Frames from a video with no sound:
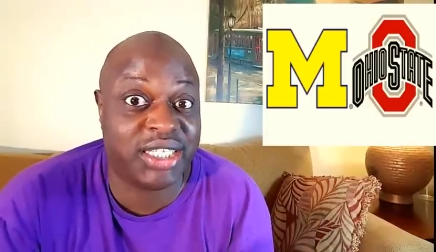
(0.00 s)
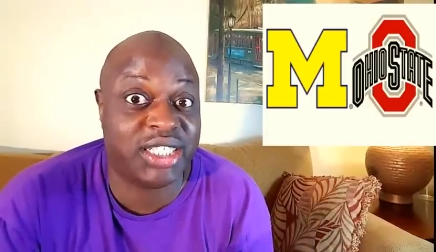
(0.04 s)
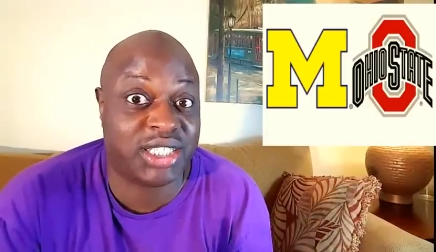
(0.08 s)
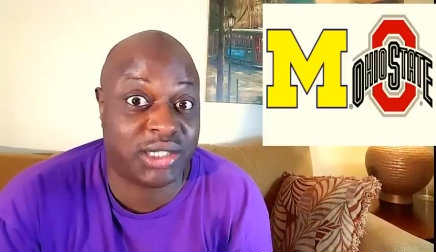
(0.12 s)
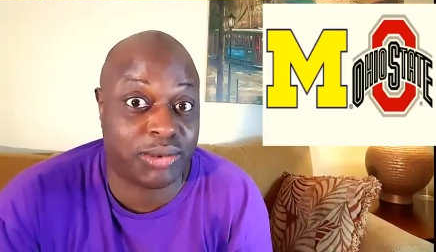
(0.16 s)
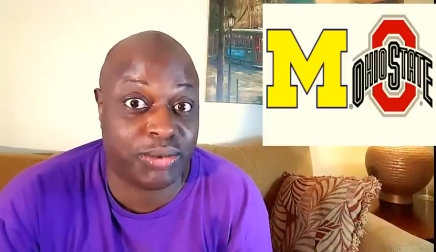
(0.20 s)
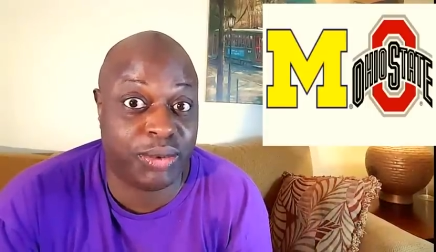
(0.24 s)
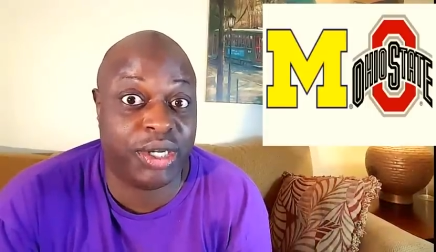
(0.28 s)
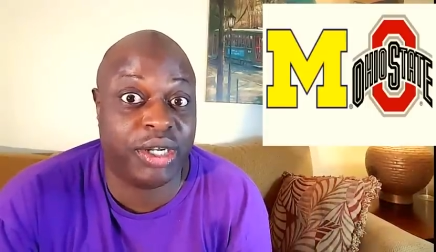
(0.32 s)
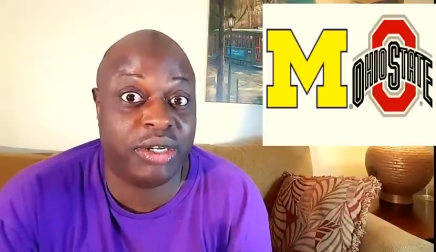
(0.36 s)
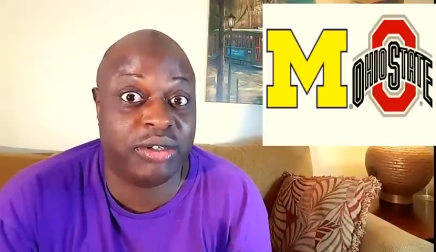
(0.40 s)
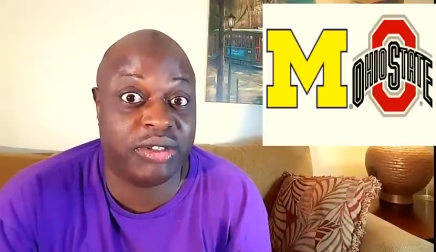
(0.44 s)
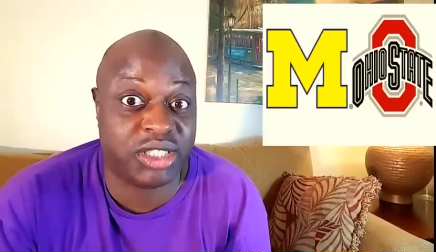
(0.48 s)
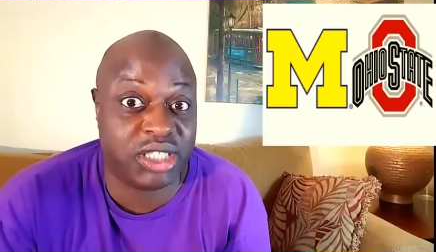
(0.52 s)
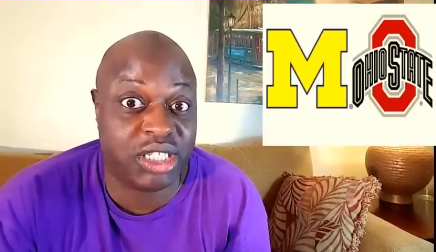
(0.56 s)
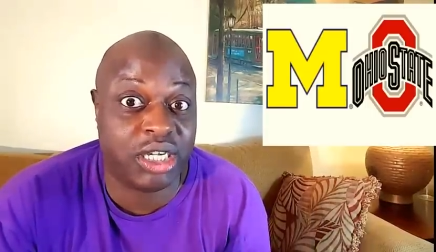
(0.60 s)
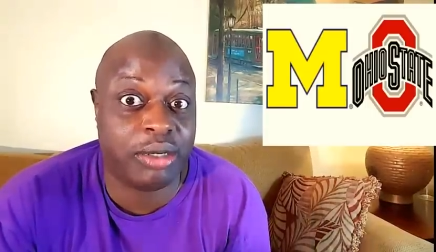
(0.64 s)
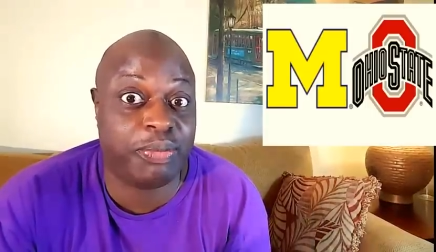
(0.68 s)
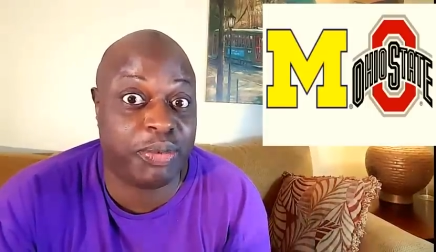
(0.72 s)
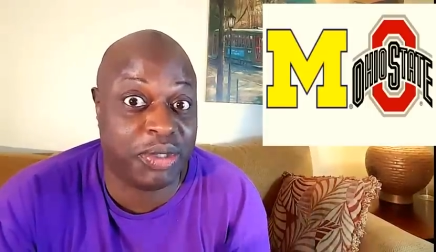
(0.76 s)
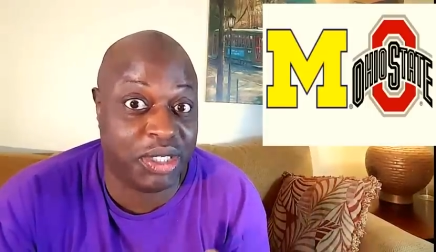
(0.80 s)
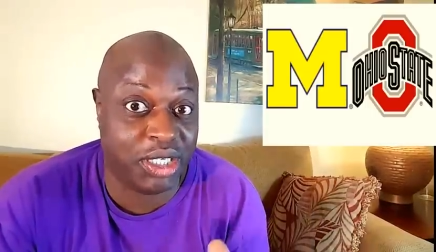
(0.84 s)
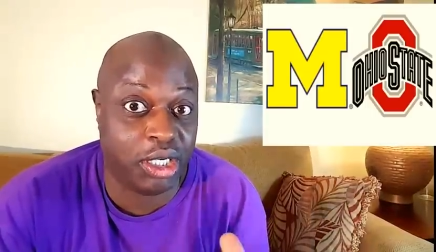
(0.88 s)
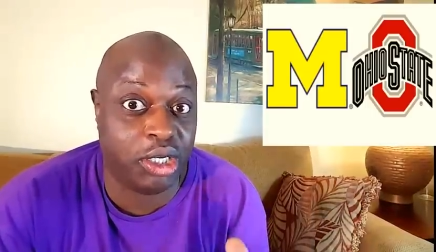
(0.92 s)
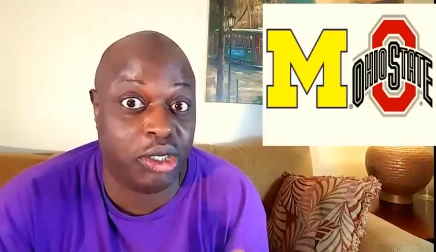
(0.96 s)
It swells
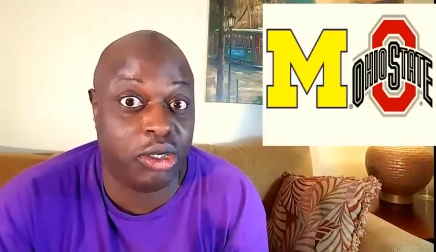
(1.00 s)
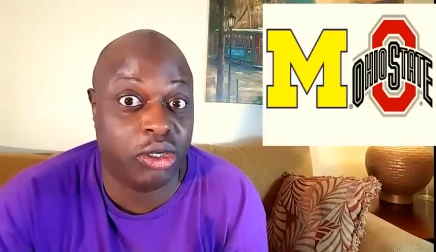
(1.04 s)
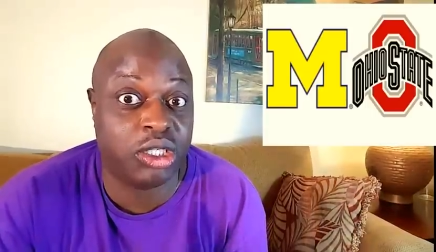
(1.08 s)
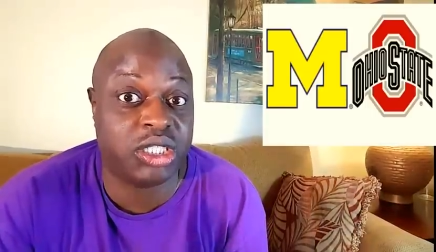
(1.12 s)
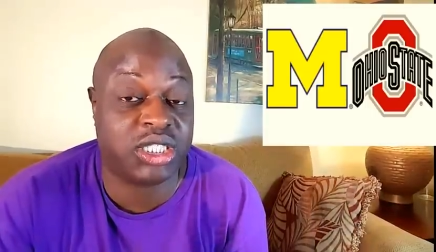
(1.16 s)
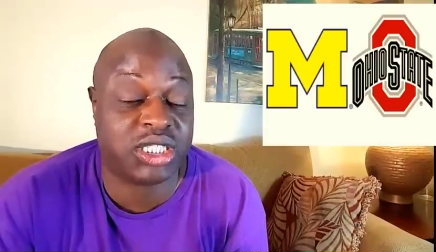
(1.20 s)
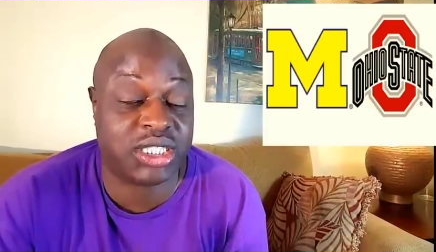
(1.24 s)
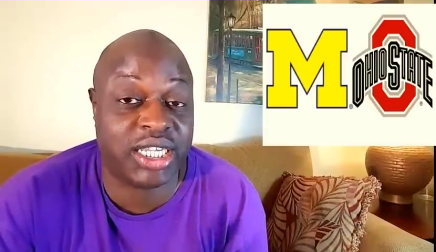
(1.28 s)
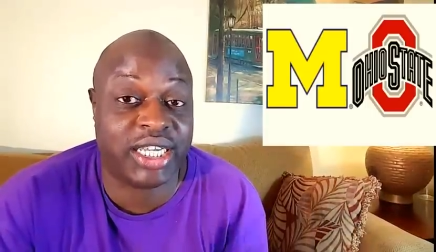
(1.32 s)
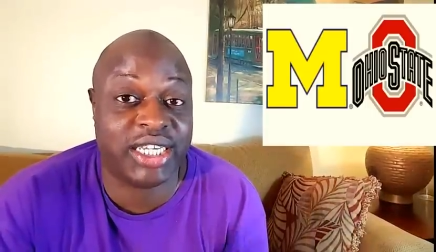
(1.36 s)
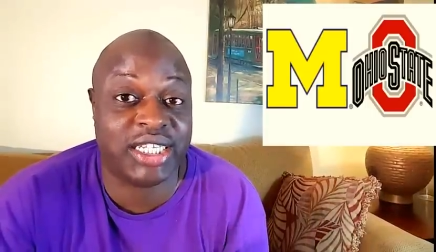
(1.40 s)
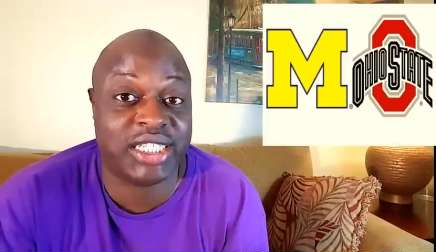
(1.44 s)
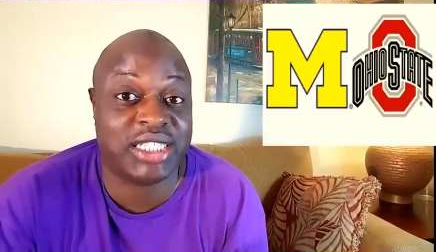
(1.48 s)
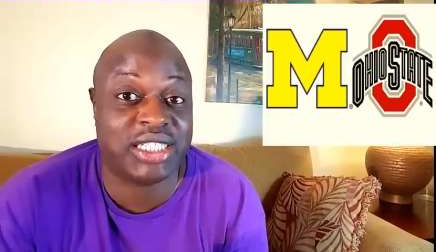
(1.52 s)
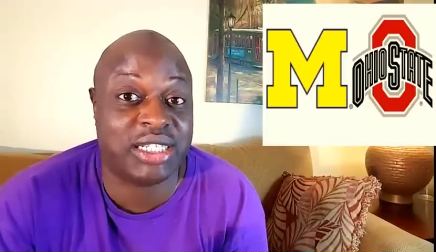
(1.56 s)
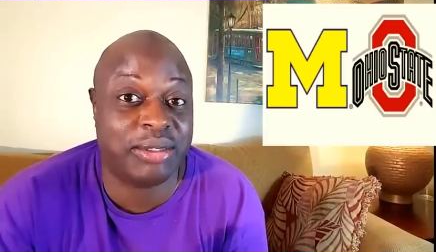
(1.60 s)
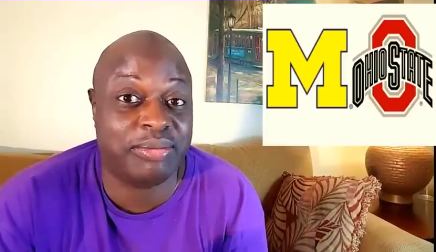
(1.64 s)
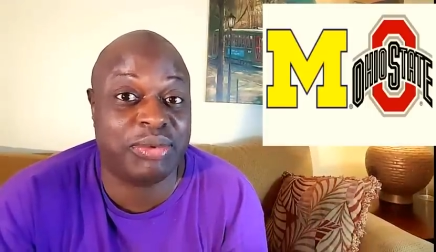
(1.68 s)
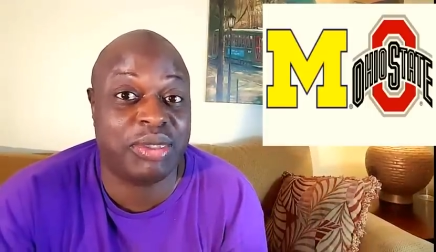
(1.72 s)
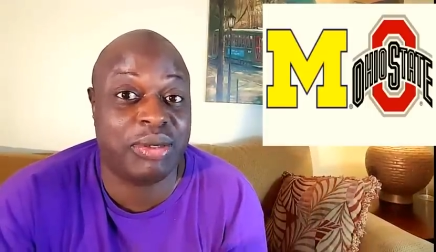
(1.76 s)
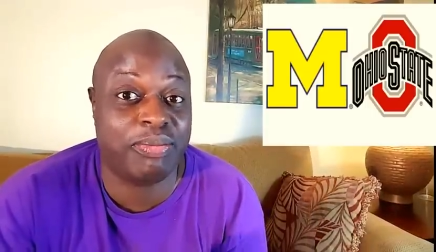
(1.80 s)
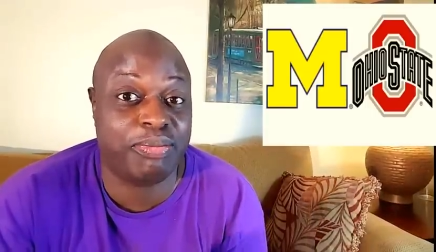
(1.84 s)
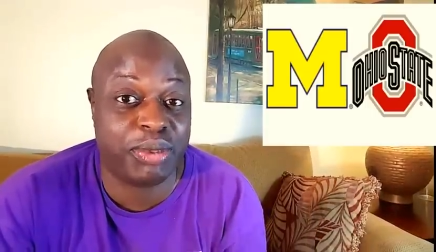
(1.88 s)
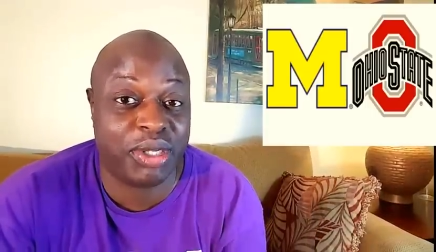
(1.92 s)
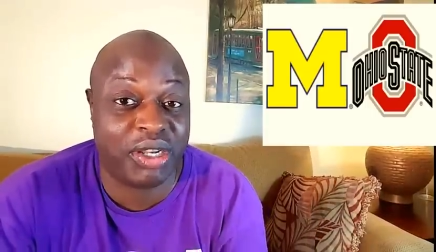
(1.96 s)
up and it looks like something,